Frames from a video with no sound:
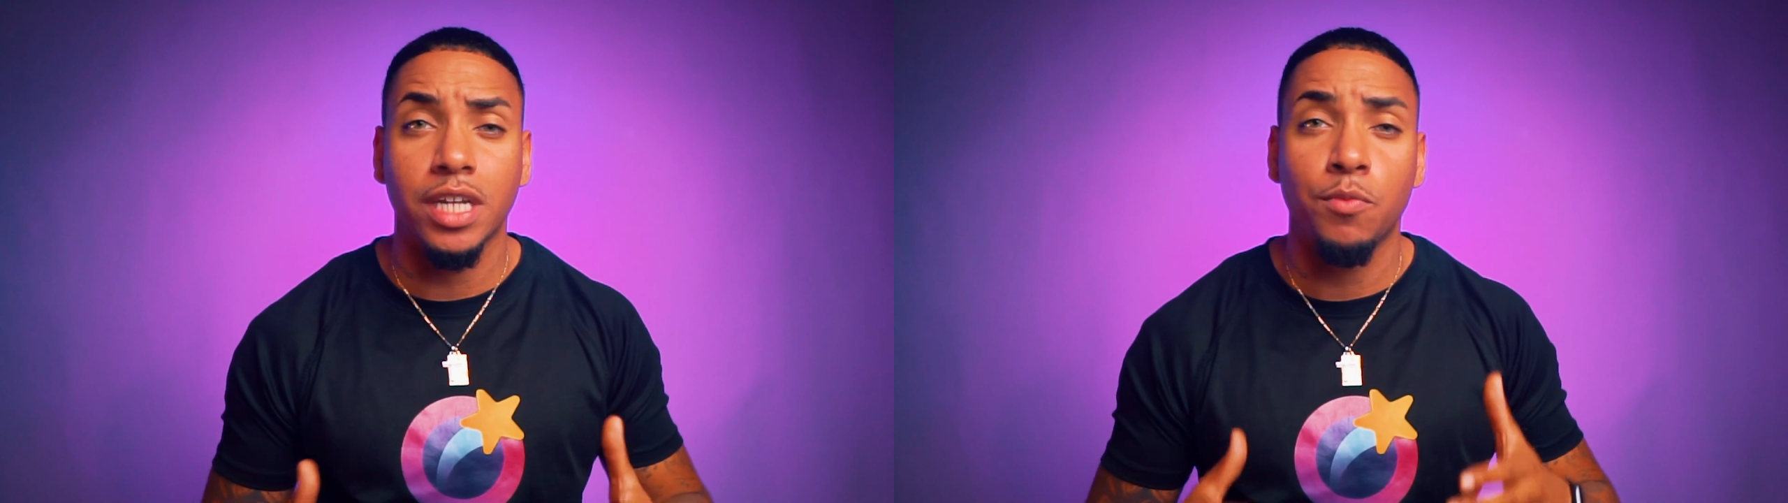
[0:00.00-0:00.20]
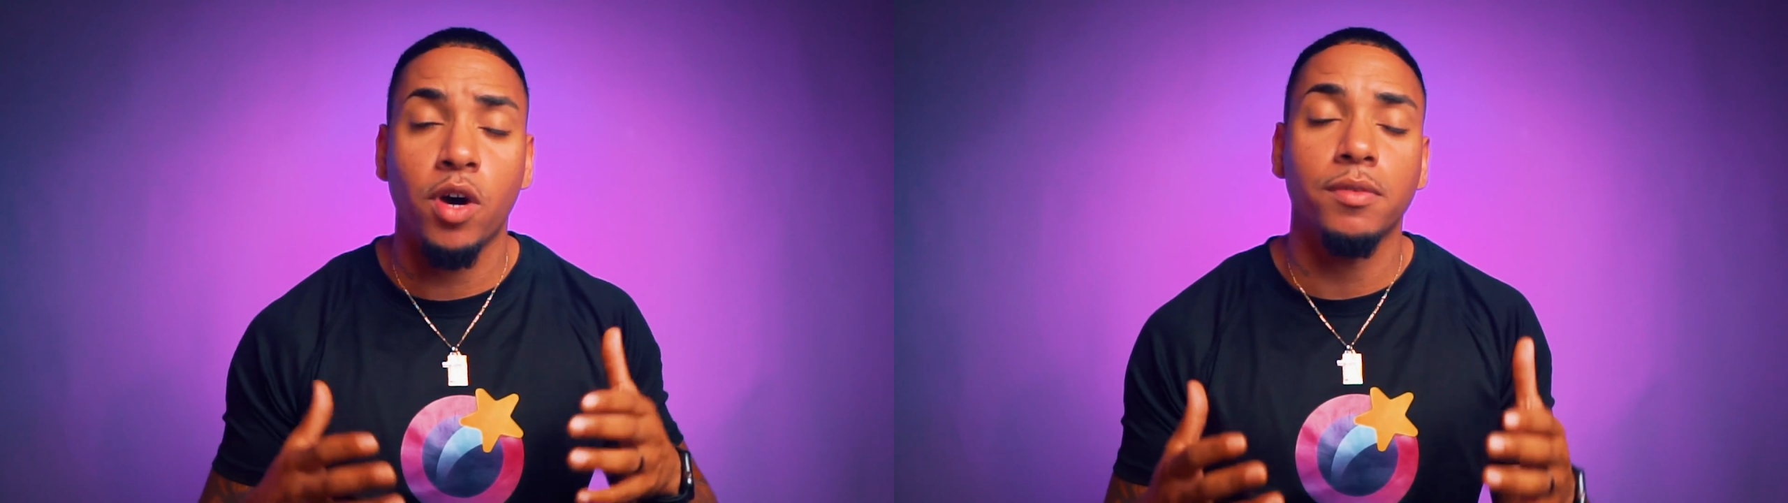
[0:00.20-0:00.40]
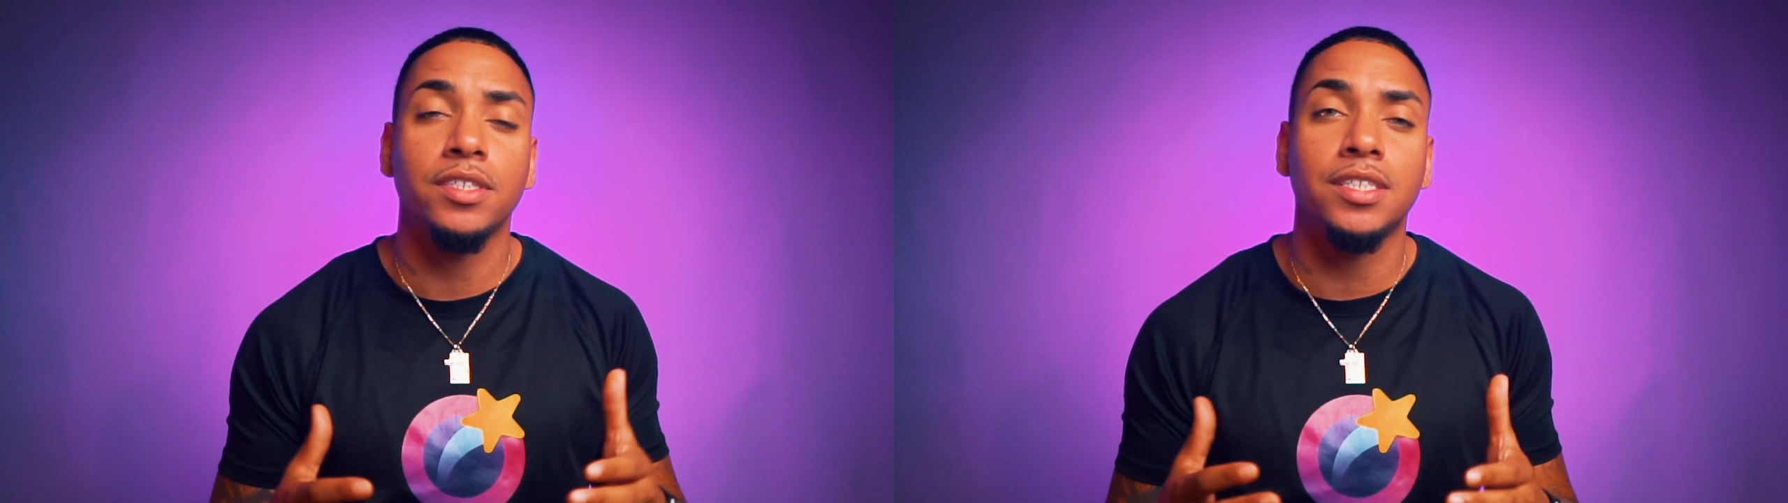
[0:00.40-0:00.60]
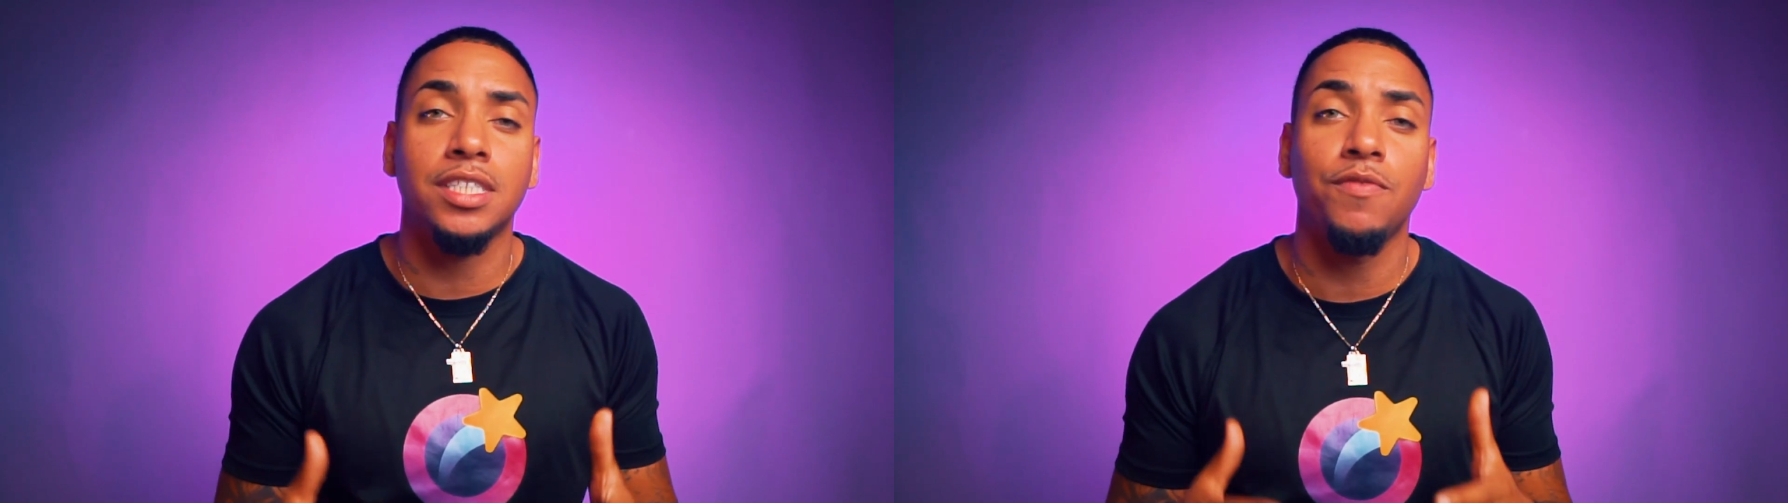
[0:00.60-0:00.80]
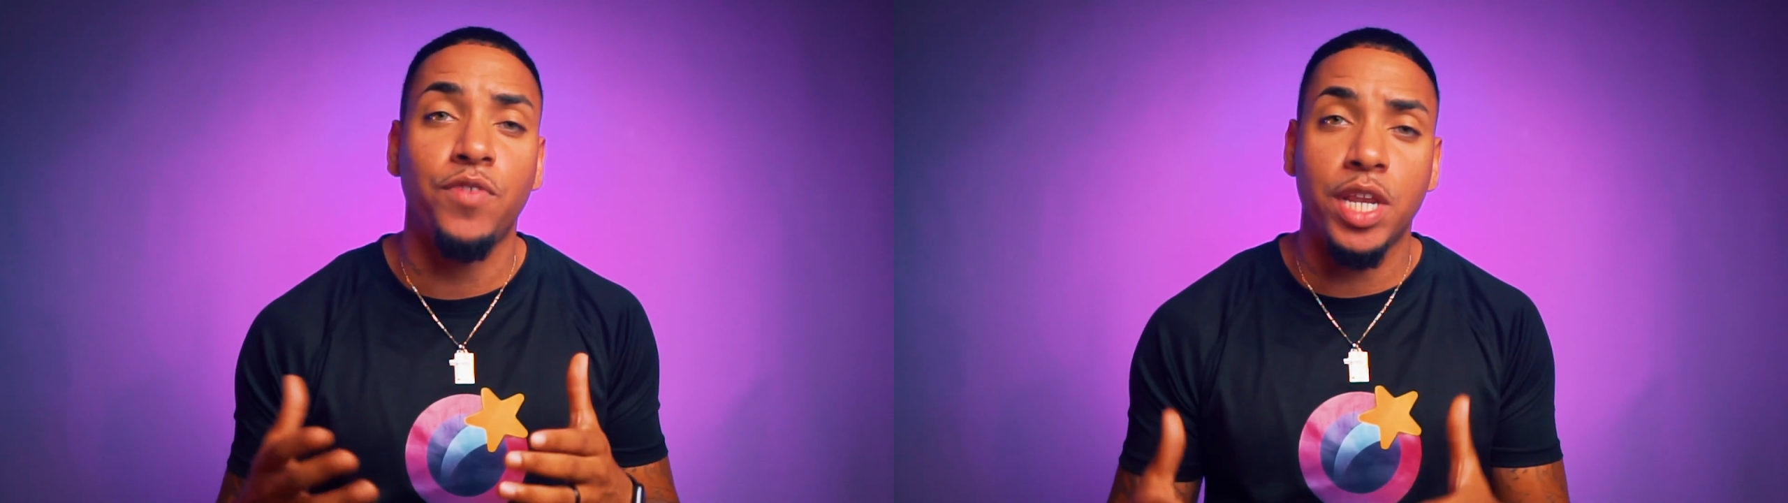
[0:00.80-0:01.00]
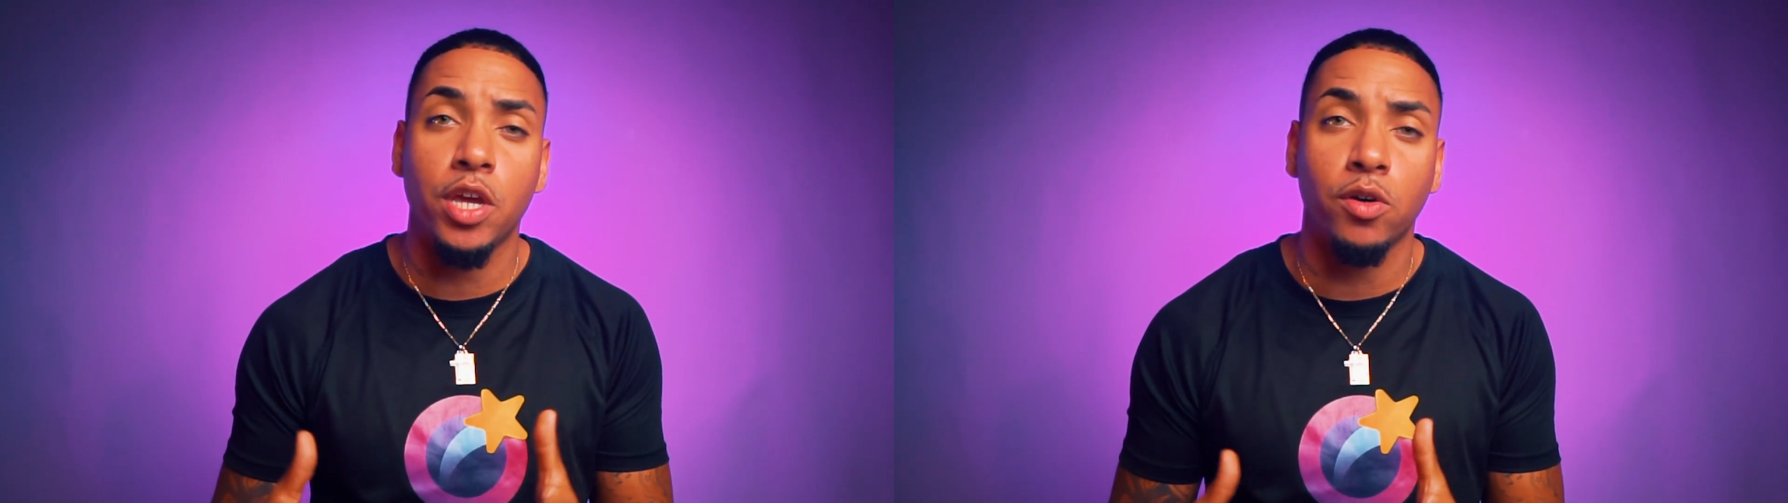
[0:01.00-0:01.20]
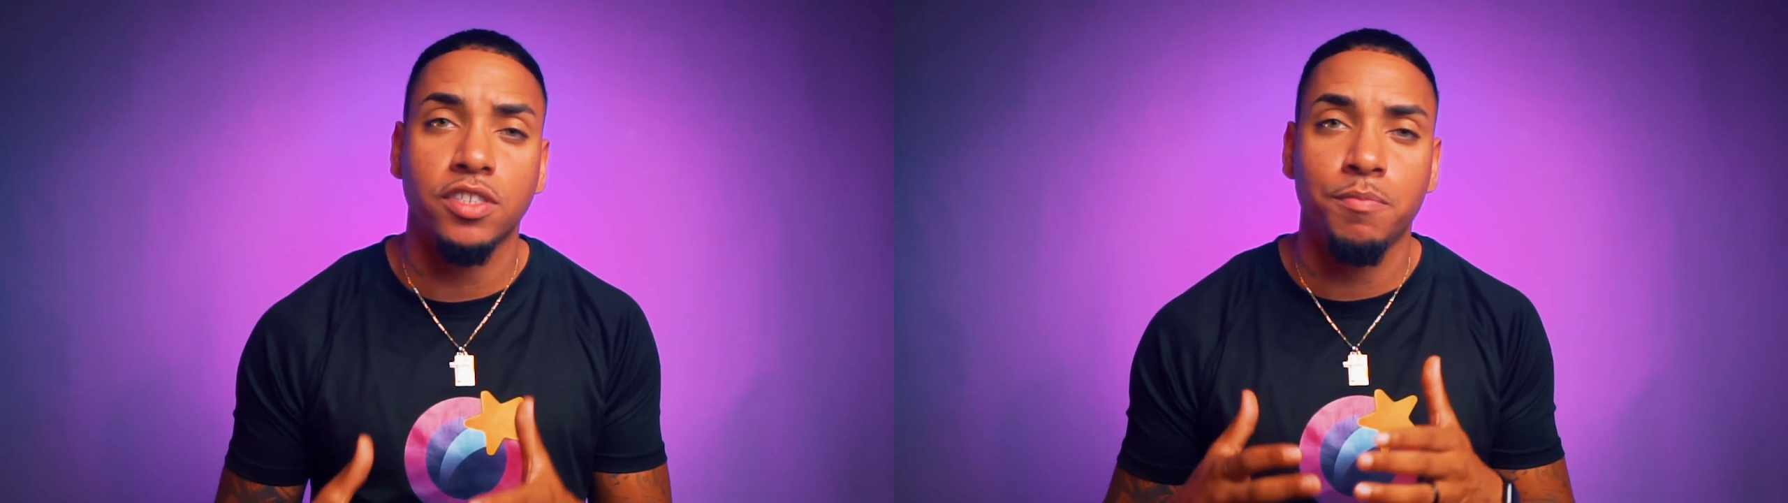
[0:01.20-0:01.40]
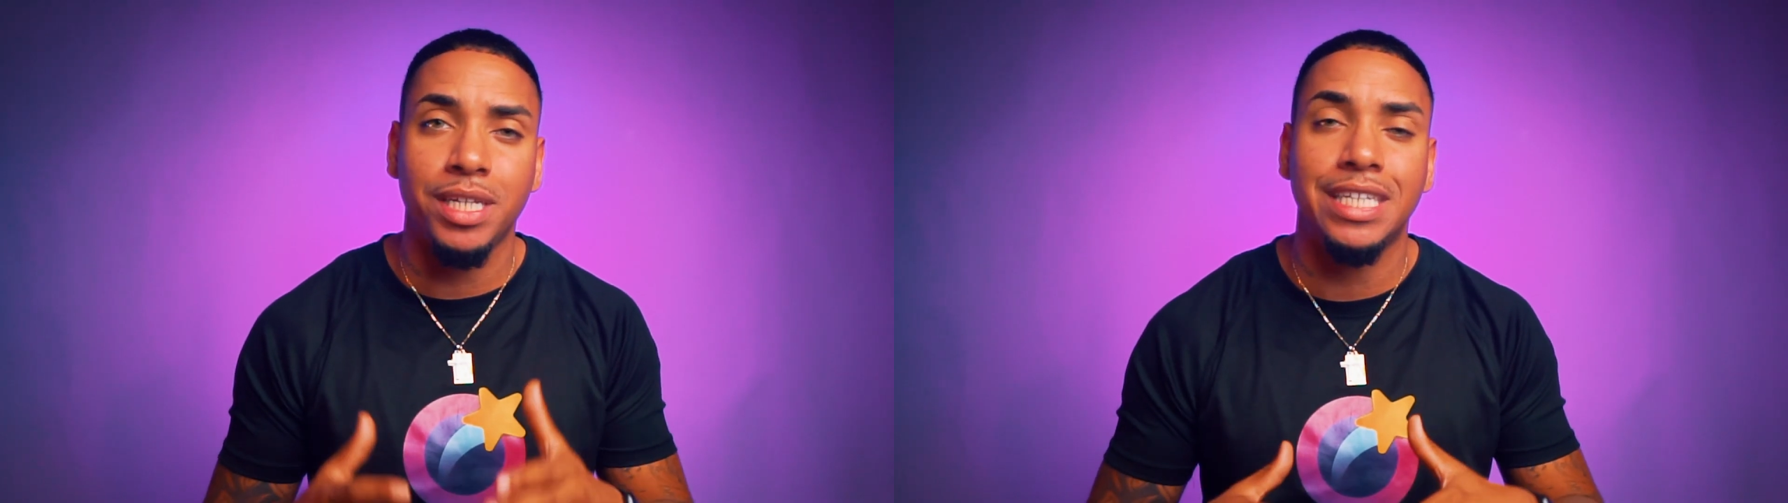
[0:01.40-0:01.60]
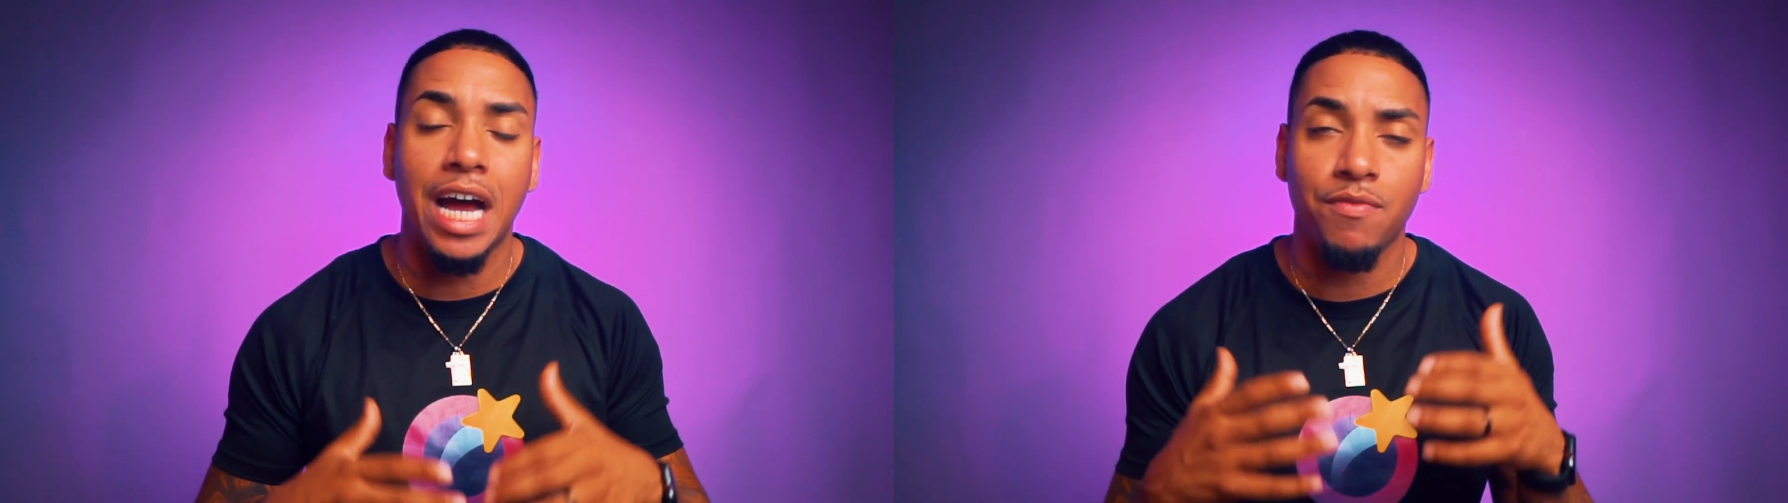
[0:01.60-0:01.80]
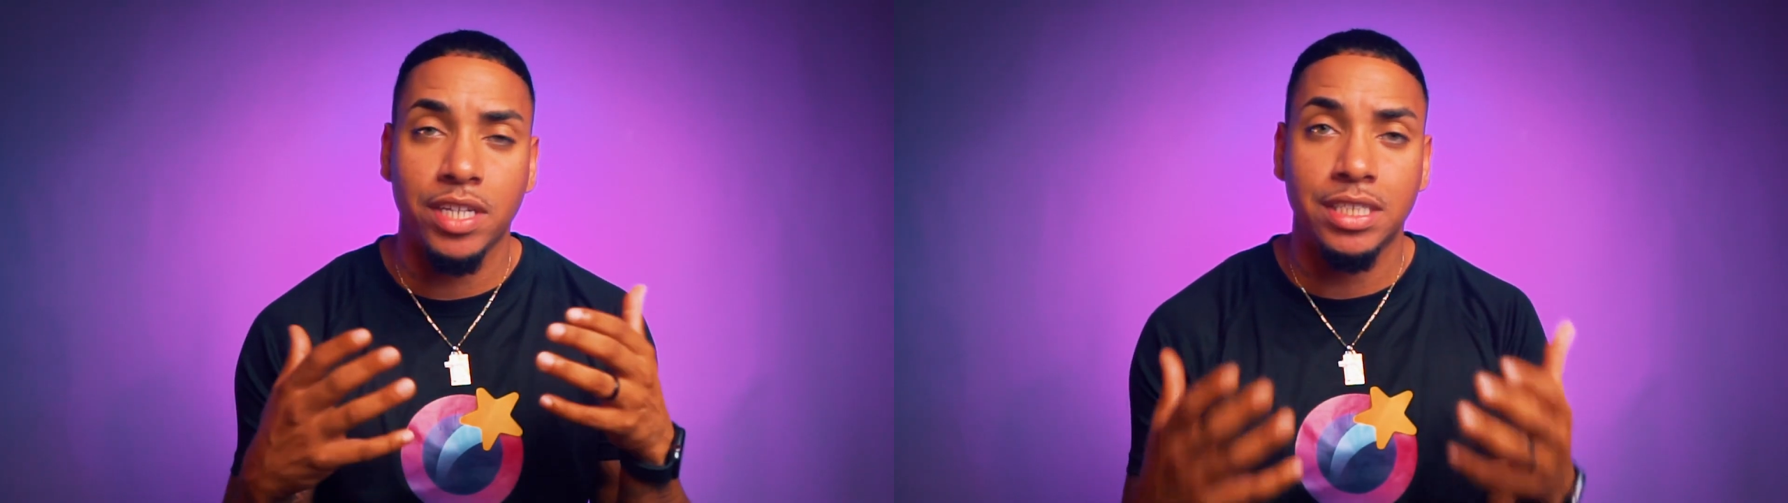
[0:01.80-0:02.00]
and want to see videos of me diving